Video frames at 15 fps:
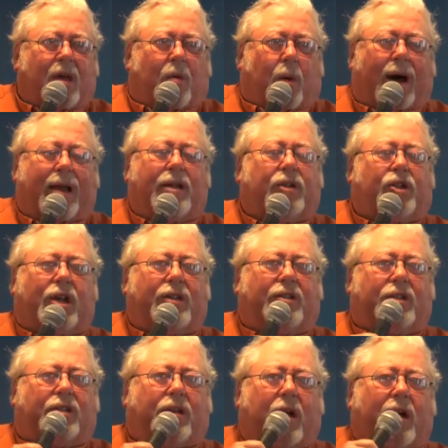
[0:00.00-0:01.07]
Why did
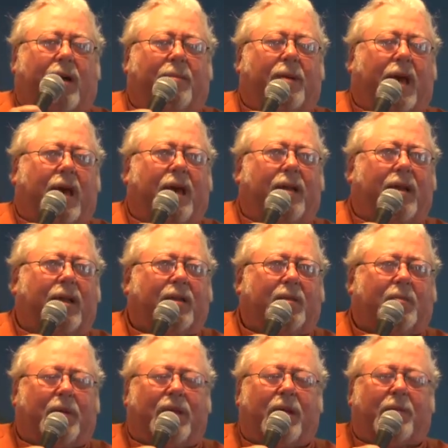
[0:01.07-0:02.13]
Jesus come and
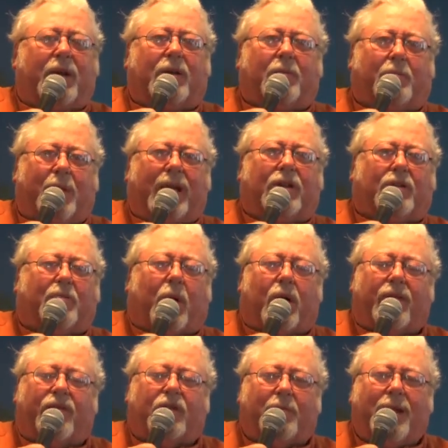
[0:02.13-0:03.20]
his the biggest
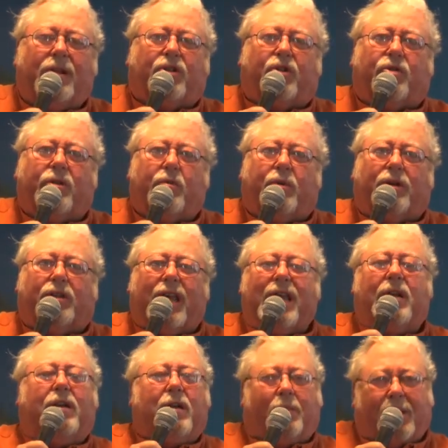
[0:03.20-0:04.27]
part of his ministry was
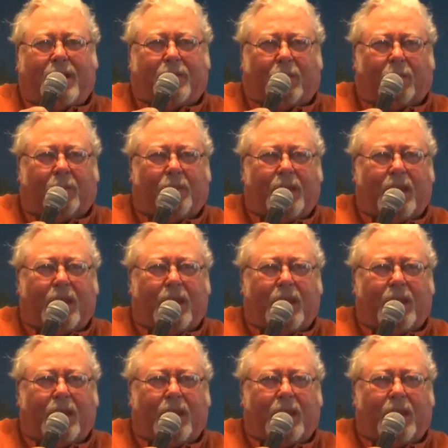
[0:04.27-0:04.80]
healing people?